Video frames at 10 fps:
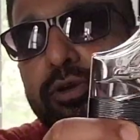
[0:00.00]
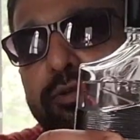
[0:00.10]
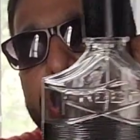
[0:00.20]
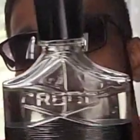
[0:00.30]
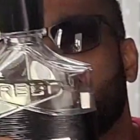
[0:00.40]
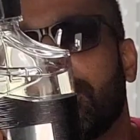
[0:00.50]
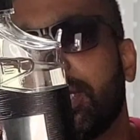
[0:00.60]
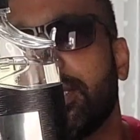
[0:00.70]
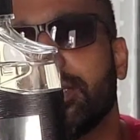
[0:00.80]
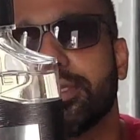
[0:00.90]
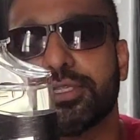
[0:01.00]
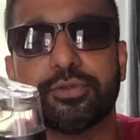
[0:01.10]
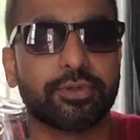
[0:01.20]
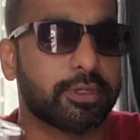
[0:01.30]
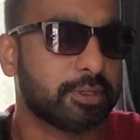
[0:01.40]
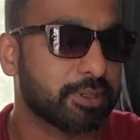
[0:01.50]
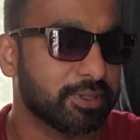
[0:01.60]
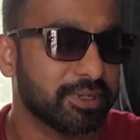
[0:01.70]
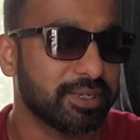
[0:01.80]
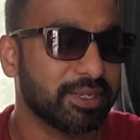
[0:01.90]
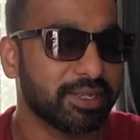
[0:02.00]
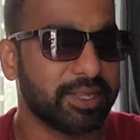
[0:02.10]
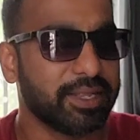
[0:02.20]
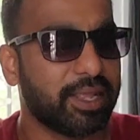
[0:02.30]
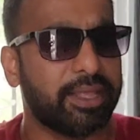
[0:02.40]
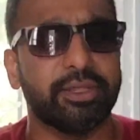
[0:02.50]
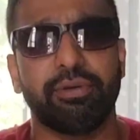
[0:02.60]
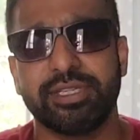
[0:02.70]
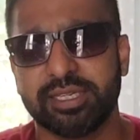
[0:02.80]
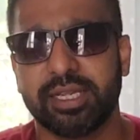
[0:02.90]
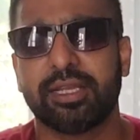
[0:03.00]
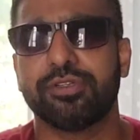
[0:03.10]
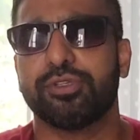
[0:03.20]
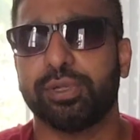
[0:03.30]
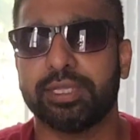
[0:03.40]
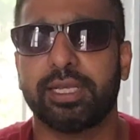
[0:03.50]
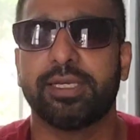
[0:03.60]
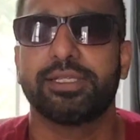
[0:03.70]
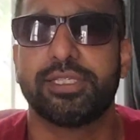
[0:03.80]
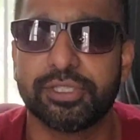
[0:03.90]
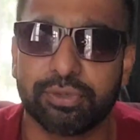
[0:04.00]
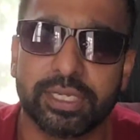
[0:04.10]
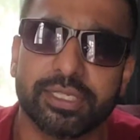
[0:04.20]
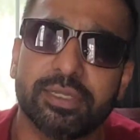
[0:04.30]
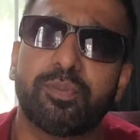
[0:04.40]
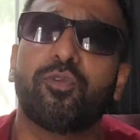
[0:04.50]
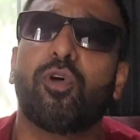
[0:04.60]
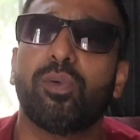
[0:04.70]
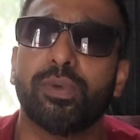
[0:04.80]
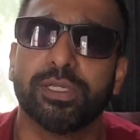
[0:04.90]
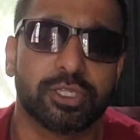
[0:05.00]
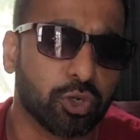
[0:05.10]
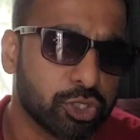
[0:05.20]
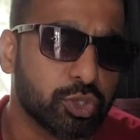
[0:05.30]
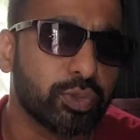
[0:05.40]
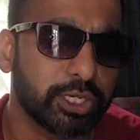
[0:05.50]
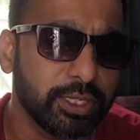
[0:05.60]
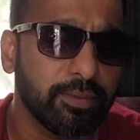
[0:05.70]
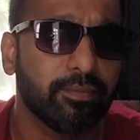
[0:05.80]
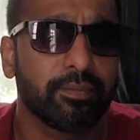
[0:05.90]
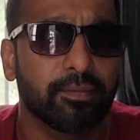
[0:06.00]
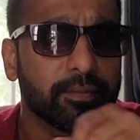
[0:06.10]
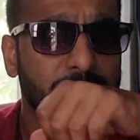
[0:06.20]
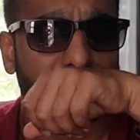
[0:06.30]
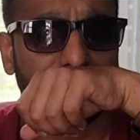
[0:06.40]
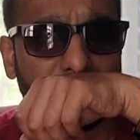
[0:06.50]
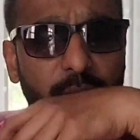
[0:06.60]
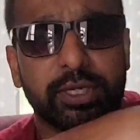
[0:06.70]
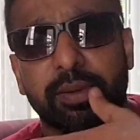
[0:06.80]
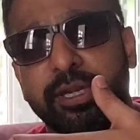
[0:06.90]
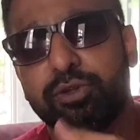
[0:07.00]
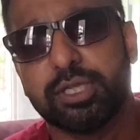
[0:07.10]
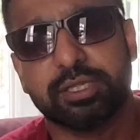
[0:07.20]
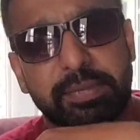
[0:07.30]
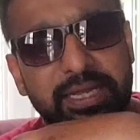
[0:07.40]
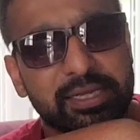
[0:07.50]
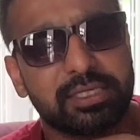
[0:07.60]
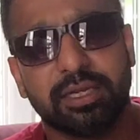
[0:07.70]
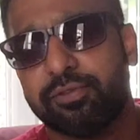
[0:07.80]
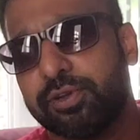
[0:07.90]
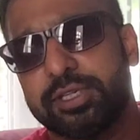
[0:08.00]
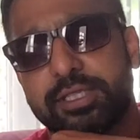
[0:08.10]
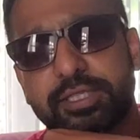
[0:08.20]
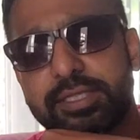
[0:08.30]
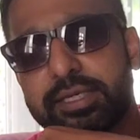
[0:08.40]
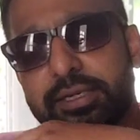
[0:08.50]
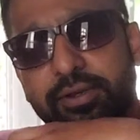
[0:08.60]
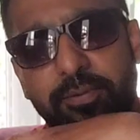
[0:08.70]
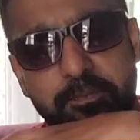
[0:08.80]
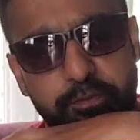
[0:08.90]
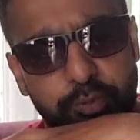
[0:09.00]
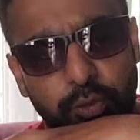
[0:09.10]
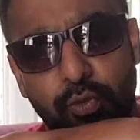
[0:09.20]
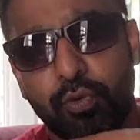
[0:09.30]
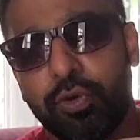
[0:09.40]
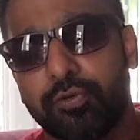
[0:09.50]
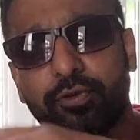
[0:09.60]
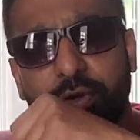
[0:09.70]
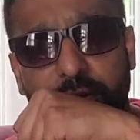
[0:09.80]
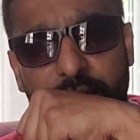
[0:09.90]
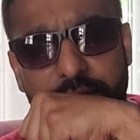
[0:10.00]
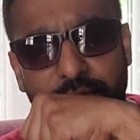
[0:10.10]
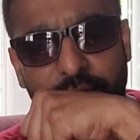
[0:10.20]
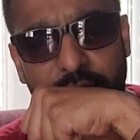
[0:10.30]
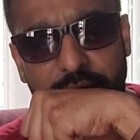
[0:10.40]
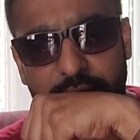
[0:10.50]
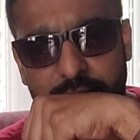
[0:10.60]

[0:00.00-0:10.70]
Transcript: of this very soon. And the reason I was doing that is just to test the performance, the longevity. But coming to the smell itself, it's beautiful. It's very